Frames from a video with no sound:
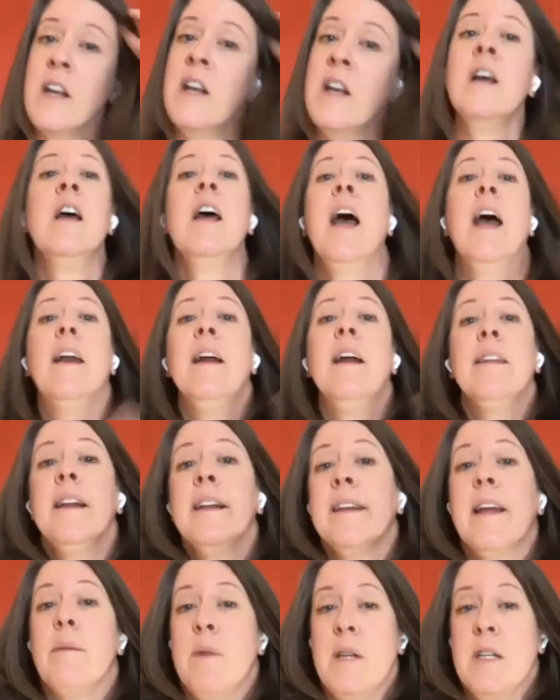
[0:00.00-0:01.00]
And I think
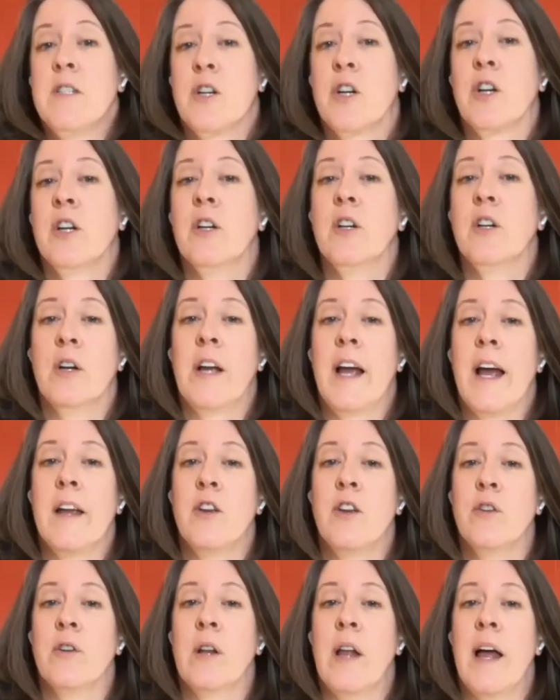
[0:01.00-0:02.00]
that means they're going to look at
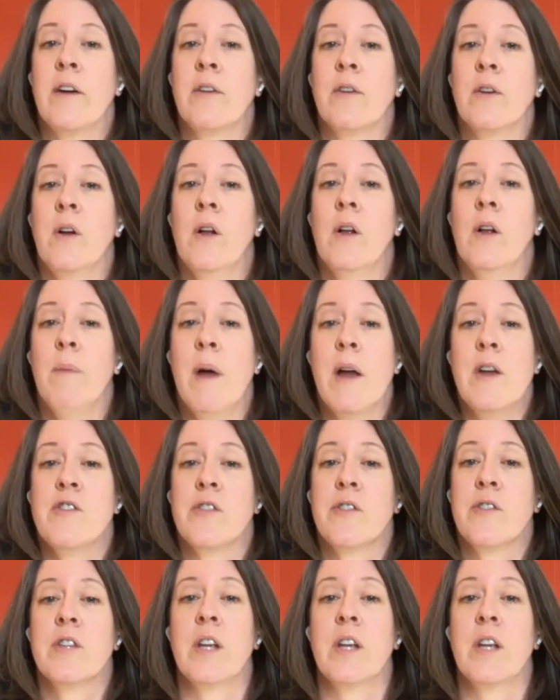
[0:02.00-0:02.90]
unilateral measures.